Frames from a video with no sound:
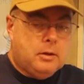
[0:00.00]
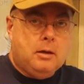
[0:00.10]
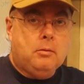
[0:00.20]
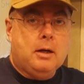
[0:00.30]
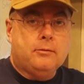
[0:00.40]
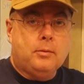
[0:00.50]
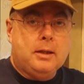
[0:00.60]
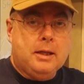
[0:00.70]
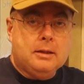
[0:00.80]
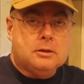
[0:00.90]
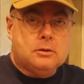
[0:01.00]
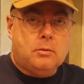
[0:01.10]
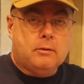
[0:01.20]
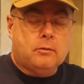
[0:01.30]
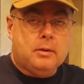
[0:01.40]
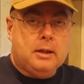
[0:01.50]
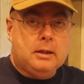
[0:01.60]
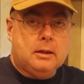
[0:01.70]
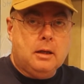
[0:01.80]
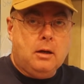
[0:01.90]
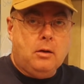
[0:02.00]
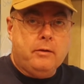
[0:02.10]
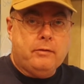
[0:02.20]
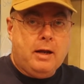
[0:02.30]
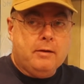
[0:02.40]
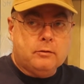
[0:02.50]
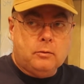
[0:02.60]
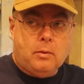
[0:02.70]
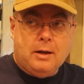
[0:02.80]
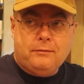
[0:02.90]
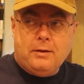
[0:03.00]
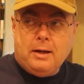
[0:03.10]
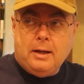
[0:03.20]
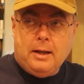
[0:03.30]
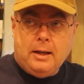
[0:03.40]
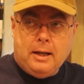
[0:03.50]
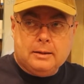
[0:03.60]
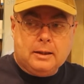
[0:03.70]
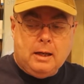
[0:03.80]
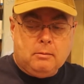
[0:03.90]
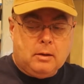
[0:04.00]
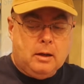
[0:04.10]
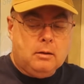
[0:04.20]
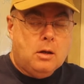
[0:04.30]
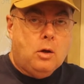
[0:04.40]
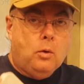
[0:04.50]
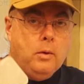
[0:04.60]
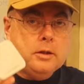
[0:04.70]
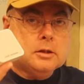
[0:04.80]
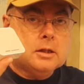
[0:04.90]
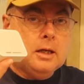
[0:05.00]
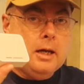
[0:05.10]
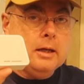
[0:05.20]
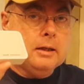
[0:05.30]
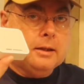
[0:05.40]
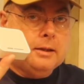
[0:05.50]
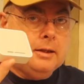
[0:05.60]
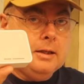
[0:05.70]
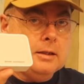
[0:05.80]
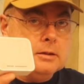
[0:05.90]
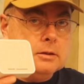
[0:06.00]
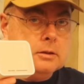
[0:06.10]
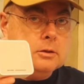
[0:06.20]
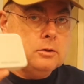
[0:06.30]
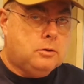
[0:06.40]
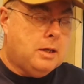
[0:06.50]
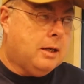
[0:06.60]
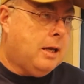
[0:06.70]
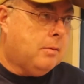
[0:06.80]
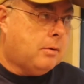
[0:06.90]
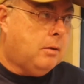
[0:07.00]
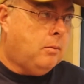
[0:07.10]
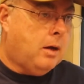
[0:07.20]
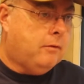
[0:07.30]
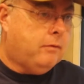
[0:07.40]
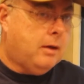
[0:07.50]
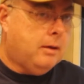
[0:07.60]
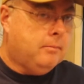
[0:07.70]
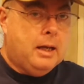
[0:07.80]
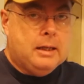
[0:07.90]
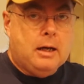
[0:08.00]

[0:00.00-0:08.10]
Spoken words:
then whenever we get to wherever we need to go, if they have good Wi-Fi at the campground, we just connect this to that campground Wi-Fi, and